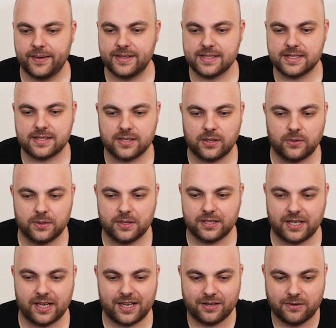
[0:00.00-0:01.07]
so
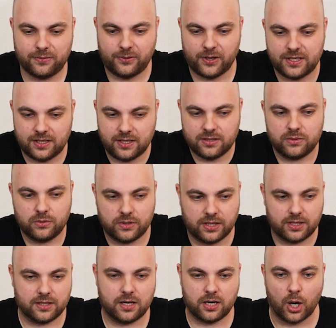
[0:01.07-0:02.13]
they can fit into
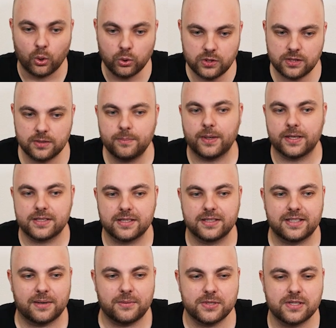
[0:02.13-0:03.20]
the coat. But
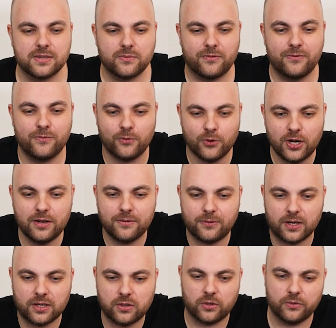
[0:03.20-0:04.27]
that was a really
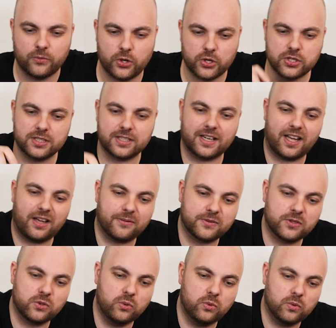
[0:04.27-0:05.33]
fun conversion. Then I have
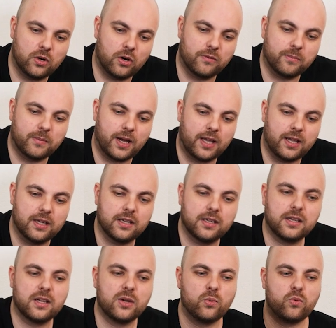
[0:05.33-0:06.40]
2 of my
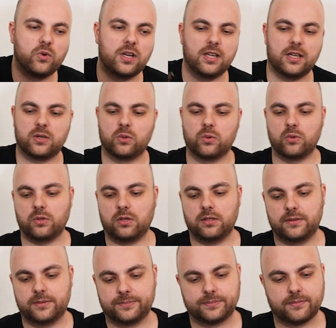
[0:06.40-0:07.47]
really cool,
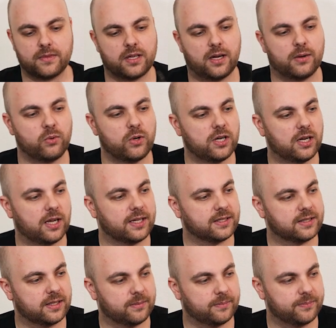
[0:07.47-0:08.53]
I really like
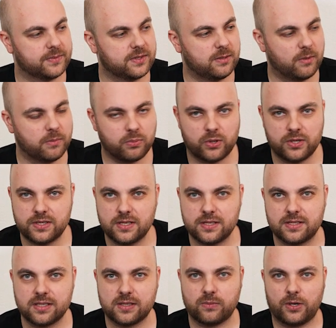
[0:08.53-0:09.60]
them, Demon
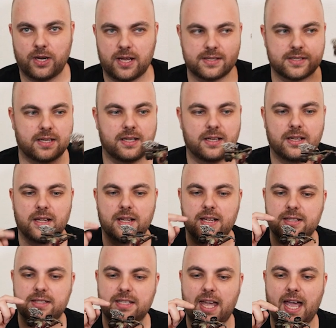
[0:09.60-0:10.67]
Princes. This one has
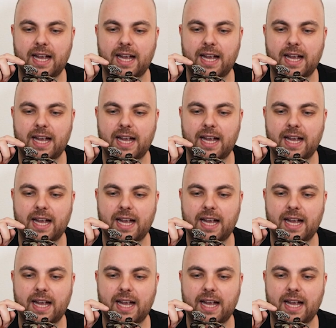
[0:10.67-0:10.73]
the